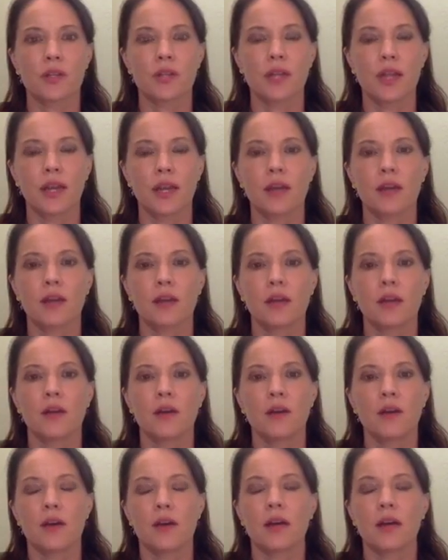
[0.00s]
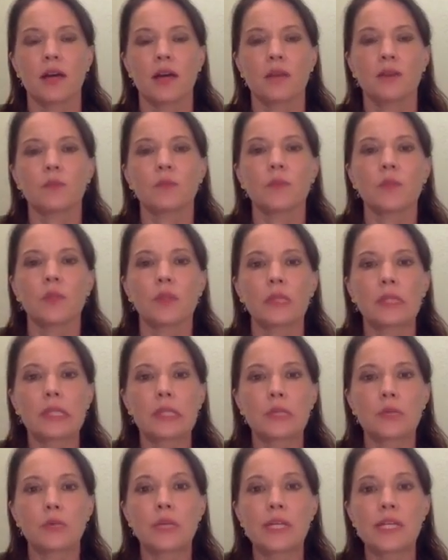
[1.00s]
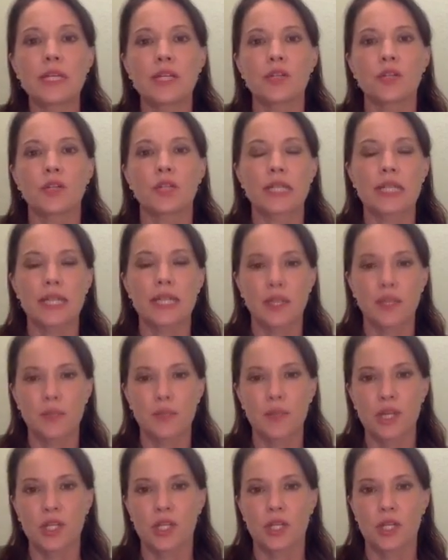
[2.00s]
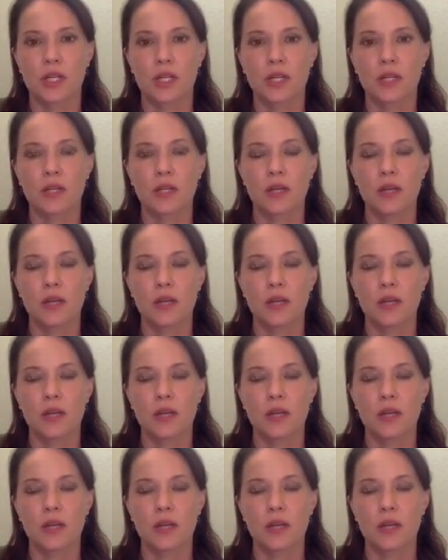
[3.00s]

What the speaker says: a redistricting commission